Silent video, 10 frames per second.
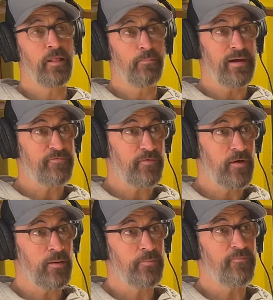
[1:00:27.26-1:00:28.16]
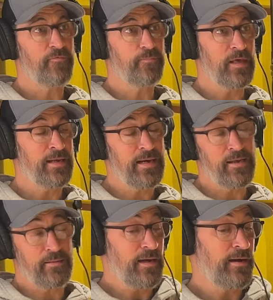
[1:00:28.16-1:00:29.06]
my farm and I,
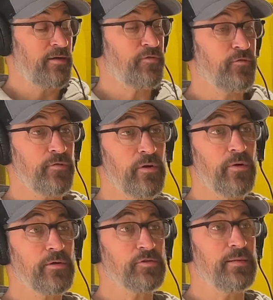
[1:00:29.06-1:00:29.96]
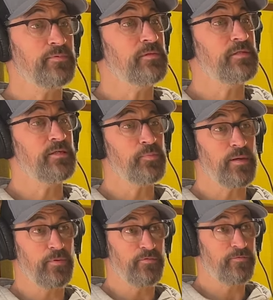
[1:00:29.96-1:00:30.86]
I offer free workshops to teach
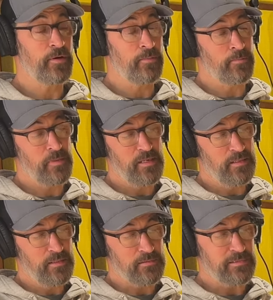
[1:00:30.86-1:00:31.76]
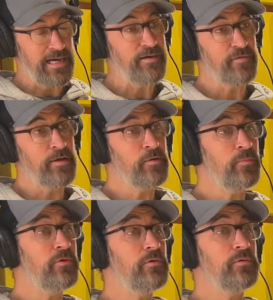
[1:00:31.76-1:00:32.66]
people from live
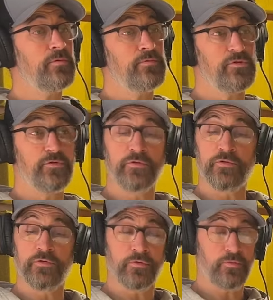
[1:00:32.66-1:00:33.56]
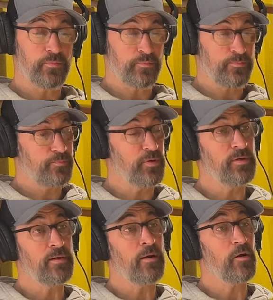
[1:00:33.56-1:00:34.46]
animal to putting
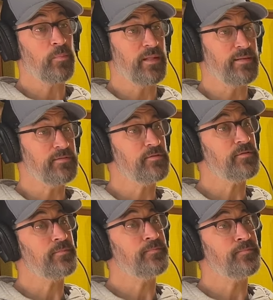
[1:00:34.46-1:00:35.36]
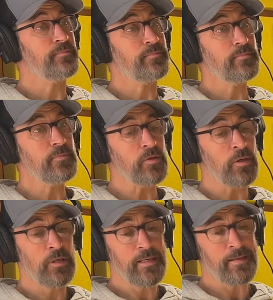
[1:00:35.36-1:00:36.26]
it on our plates.
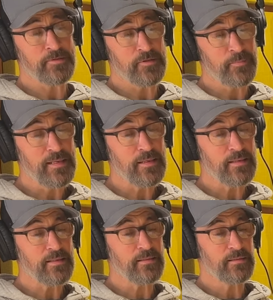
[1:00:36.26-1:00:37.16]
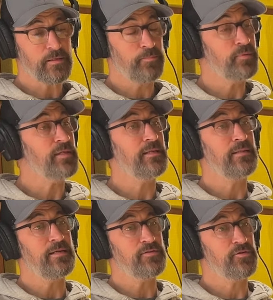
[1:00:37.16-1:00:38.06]
And to me, completing
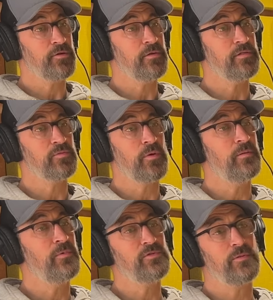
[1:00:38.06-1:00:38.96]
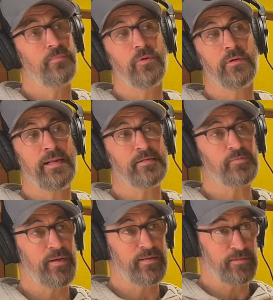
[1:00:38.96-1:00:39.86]
that circle is one of the most important
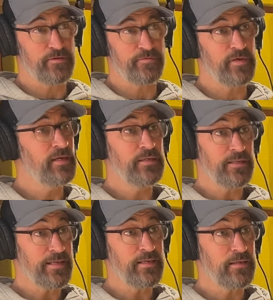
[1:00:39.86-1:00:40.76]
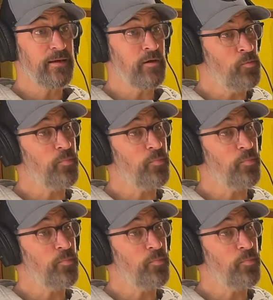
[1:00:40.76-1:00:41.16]
aspects of eating animal